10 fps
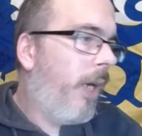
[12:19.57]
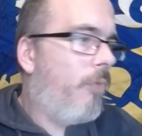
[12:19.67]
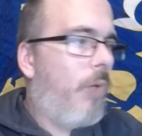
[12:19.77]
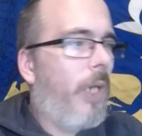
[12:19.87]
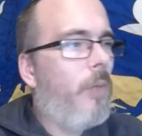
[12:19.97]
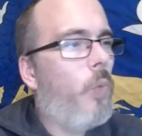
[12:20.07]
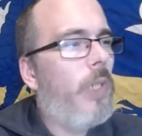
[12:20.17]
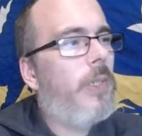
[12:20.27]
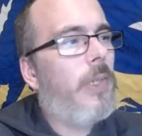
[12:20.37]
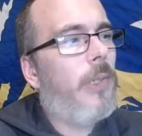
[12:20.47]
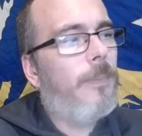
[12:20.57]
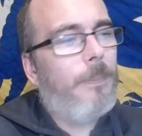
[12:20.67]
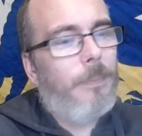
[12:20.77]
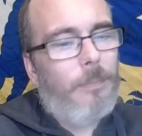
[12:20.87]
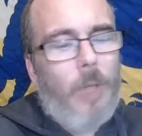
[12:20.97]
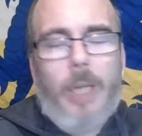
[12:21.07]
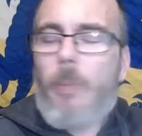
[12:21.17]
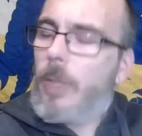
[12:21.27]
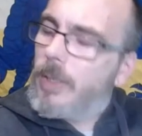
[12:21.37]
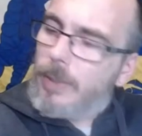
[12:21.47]
Ryan Wintle. Ryan
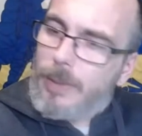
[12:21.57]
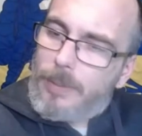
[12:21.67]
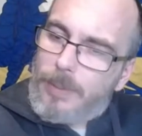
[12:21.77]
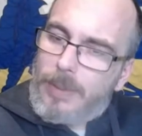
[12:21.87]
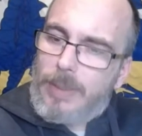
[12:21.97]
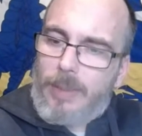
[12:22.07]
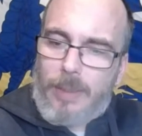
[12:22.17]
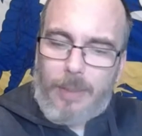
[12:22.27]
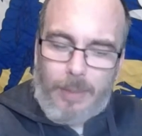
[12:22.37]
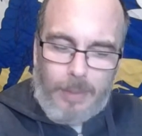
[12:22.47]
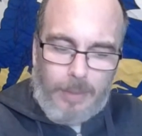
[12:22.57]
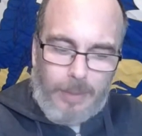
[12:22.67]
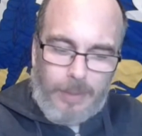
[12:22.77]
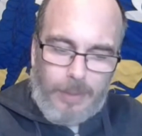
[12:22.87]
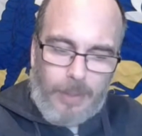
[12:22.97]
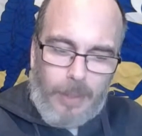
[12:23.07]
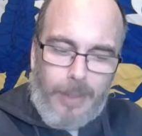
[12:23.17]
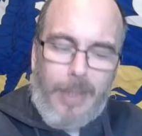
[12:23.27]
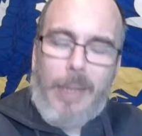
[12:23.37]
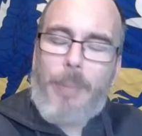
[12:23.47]
Wintle is an
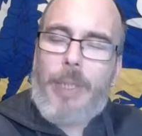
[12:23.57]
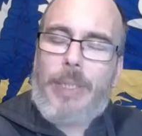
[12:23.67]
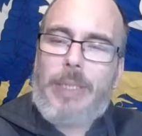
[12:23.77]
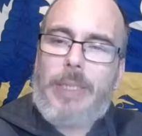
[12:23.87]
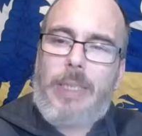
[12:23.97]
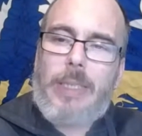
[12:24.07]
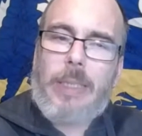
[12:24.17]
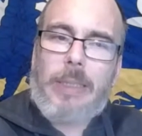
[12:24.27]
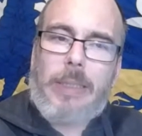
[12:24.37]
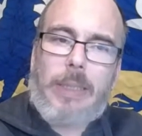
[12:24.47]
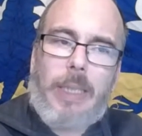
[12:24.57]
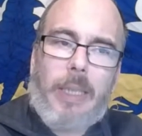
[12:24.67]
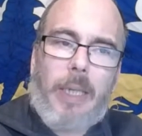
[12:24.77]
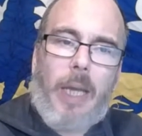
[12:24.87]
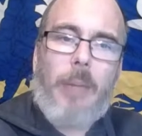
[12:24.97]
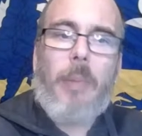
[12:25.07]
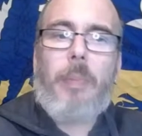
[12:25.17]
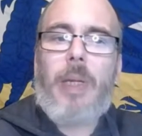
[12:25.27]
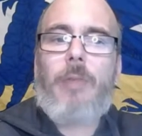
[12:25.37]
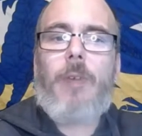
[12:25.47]
enigma this season. I'm a
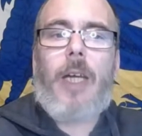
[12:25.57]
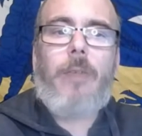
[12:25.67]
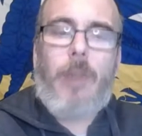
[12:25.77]
big fan of